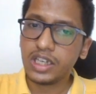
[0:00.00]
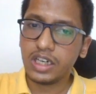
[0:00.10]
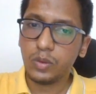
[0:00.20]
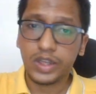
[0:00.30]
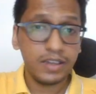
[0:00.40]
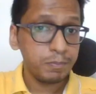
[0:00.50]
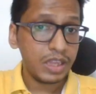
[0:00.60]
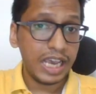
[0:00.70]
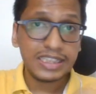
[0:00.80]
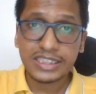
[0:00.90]
run away.
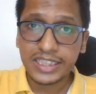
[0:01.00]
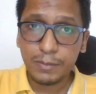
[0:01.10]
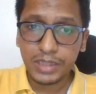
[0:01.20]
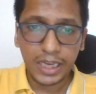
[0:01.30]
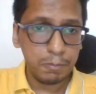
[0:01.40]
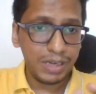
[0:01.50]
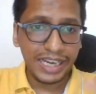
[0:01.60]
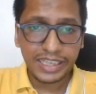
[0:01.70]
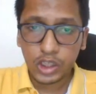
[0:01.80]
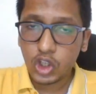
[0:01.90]
At the same time,
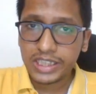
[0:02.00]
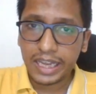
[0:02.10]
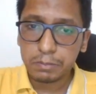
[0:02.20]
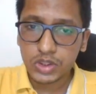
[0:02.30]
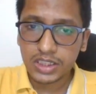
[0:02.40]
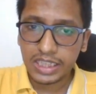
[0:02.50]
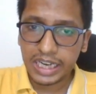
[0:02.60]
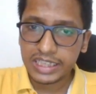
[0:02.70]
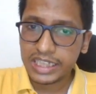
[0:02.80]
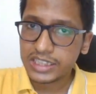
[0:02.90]
black cannot capture the
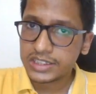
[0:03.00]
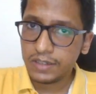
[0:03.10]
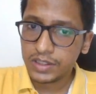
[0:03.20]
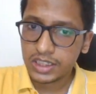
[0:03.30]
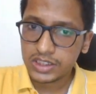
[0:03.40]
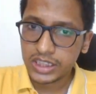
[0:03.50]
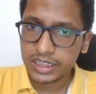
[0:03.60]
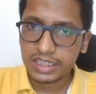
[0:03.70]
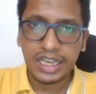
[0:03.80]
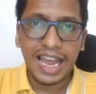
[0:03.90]
knight that is giving the
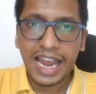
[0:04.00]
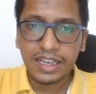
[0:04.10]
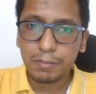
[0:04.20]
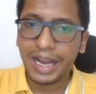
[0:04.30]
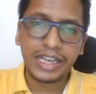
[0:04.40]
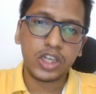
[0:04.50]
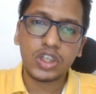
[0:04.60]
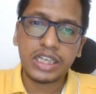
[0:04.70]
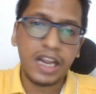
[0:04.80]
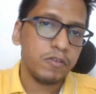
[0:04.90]
check. And black
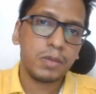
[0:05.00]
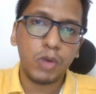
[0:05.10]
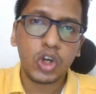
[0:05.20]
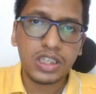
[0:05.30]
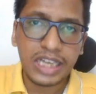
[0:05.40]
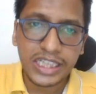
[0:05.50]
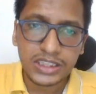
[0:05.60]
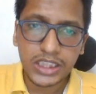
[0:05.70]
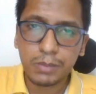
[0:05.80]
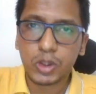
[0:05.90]
can never block a knight
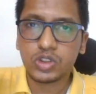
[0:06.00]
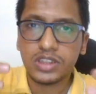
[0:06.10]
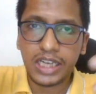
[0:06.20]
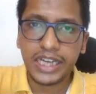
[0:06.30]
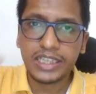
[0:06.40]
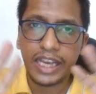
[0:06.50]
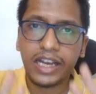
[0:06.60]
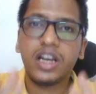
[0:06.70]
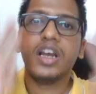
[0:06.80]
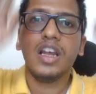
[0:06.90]
check because the knight
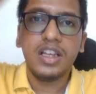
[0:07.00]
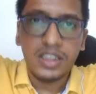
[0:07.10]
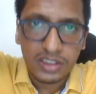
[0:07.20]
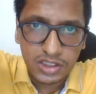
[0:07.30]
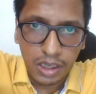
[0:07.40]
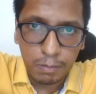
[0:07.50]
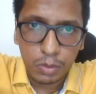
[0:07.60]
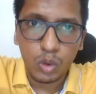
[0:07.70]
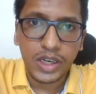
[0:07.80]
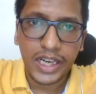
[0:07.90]
can jump
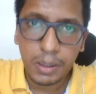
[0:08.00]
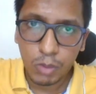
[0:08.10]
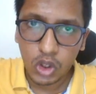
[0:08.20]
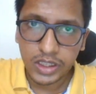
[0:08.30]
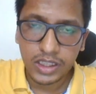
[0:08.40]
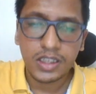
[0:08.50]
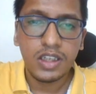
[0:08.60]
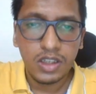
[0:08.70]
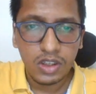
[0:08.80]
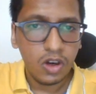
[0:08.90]
over any blockade.
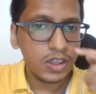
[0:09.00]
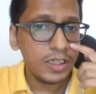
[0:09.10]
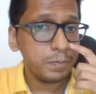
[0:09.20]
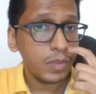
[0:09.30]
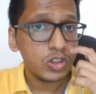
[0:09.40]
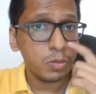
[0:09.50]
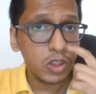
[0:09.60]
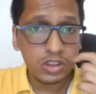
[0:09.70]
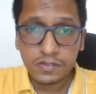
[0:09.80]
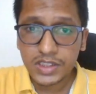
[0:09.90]
Okay, so
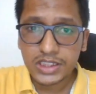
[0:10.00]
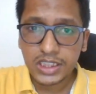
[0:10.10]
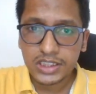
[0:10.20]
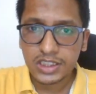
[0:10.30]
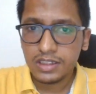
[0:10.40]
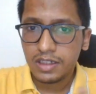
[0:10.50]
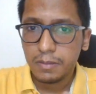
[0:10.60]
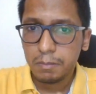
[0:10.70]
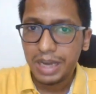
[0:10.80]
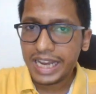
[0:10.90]
because of this reason,
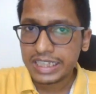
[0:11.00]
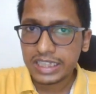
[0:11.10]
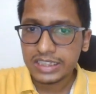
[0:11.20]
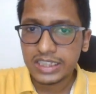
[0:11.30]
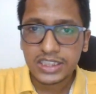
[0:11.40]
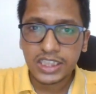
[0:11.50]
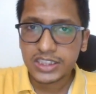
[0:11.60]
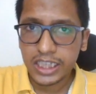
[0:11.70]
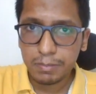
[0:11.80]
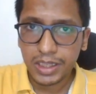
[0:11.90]
black king is in a
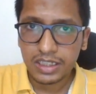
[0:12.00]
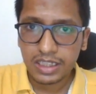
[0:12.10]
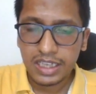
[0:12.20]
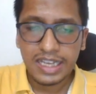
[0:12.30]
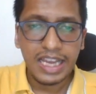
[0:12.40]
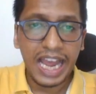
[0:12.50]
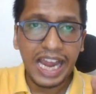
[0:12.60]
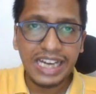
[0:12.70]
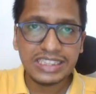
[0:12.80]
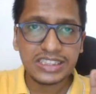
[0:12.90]
checkmate.
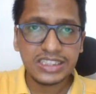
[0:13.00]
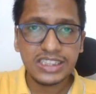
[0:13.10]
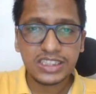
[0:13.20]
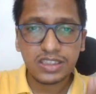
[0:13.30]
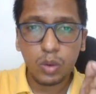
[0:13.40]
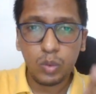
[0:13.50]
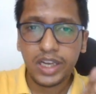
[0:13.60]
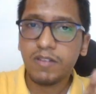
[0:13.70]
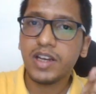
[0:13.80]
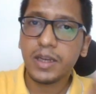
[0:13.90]
And this teaches a
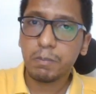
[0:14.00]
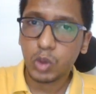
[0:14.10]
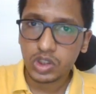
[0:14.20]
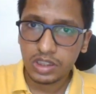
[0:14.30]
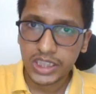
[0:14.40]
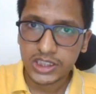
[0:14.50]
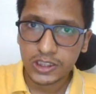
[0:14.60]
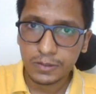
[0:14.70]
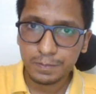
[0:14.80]
very, very important lesson.